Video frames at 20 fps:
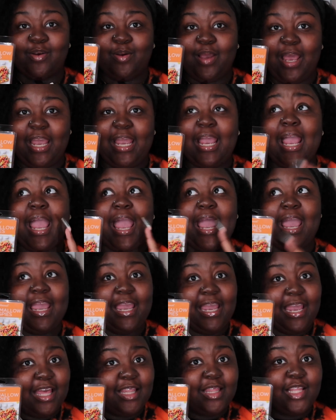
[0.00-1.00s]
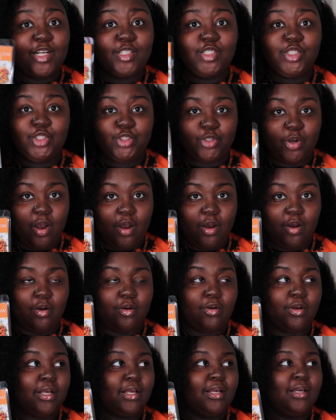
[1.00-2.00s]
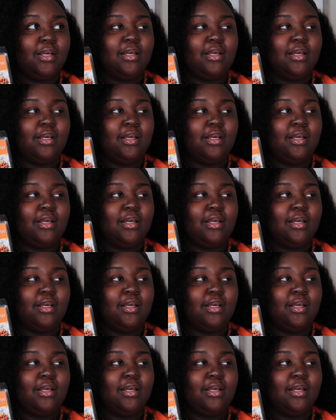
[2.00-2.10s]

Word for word: okay? And they're strong.